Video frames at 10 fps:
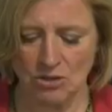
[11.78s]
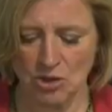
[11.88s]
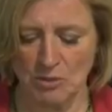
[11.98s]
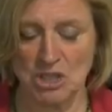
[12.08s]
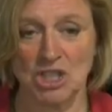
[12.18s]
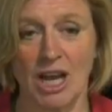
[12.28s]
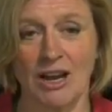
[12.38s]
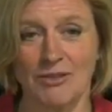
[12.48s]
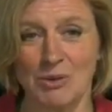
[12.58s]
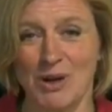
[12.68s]
you so much to
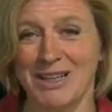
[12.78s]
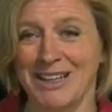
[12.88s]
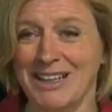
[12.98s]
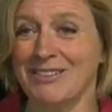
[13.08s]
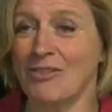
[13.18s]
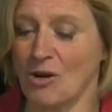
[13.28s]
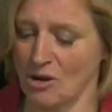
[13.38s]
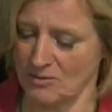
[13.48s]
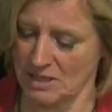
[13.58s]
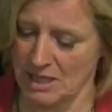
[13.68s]
everyone
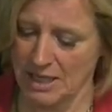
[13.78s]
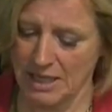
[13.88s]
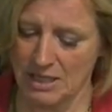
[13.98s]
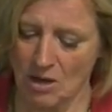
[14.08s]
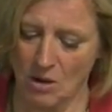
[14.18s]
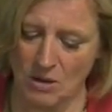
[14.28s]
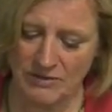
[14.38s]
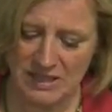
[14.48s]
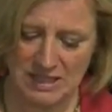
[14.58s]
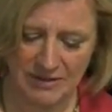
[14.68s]
involved in all
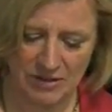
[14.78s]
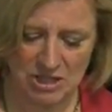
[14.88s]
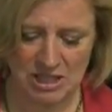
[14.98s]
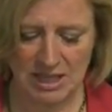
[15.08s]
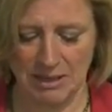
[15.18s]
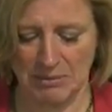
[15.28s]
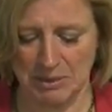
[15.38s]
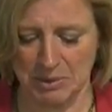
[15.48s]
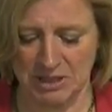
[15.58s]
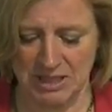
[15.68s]
of these efforts to get
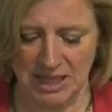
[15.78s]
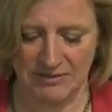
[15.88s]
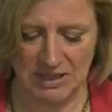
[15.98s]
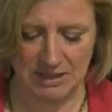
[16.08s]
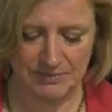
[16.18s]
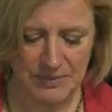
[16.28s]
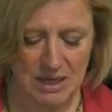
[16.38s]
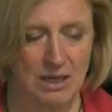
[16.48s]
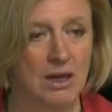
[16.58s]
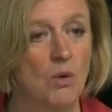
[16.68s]
people to safety.
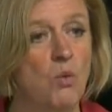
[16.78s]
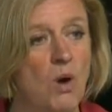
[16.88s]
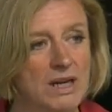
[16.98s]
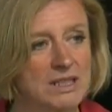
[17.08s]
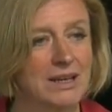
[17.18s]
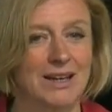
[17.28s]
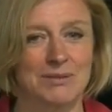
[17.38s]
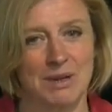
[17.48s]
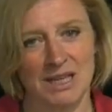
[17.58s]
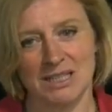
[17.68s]
What an
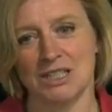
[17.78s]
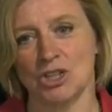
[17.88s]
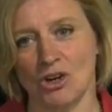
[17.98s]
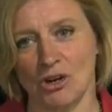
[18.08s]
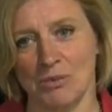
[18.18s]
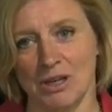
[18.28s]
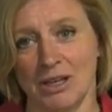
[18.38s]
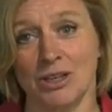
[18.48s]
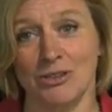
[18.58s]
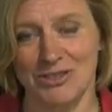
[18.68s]
amazing job
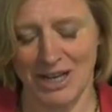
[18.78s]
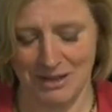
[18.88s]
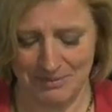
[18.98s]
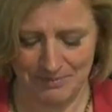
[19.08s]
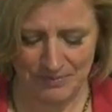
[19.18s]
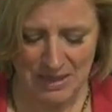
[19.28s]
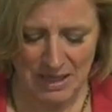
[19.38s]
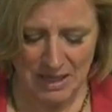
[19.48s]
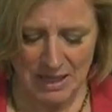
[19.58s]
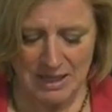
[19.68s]
you've done.
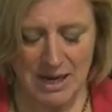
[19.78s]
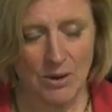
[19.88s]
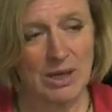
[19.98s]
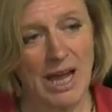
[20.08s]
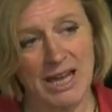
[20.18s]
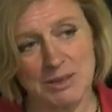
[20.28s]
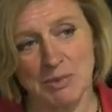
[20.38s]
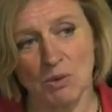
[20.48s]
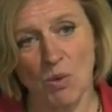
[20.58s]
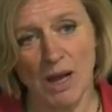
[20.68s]
Now, it has
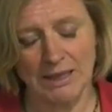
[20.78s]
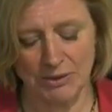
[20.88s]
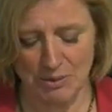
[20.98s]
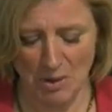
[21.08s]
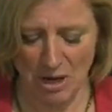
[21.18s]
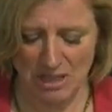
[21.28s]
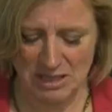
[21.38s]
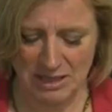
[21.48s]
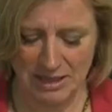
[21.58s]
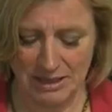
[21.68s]
been widely
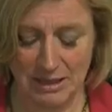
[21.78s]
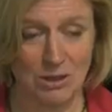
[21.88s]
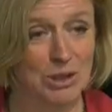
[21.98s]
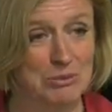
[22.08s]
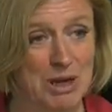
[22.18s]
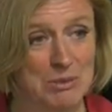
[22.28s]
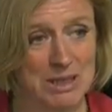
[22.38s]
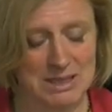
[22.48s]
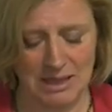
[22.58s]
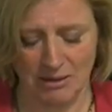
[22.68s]
remarked, uh, including by
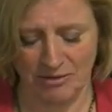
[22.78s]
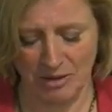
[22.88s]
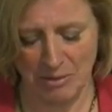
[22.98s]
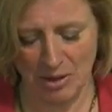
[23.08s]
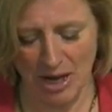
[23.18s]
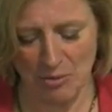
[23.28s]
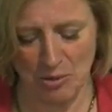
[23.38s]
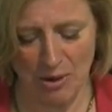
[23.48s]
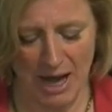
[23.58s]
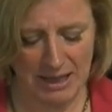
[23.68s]
myself, about how
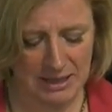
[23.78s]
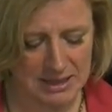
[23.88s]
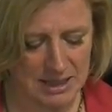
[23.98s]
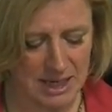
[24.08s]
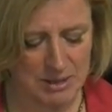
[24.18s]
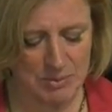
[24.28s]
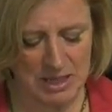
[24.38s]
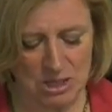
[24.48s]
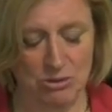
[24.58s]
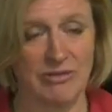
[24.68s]
miraculous it has
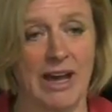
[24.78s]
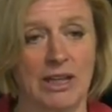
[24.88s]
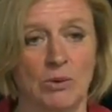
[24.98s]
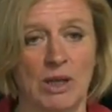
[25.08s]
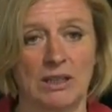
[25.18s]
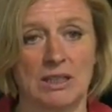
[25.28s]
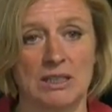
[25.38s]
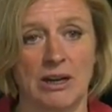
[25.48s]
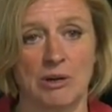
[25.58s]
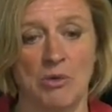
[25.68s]
been to evacuate the
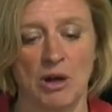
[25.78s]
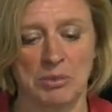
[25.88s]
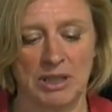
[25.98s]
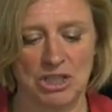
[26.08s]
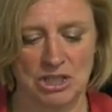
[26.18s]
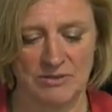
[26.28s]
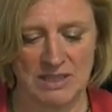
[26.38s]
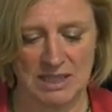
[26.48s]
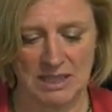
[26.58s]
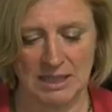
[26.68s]
entire population of
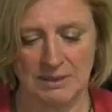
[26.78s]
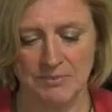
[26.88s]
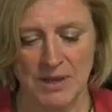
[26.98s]
the city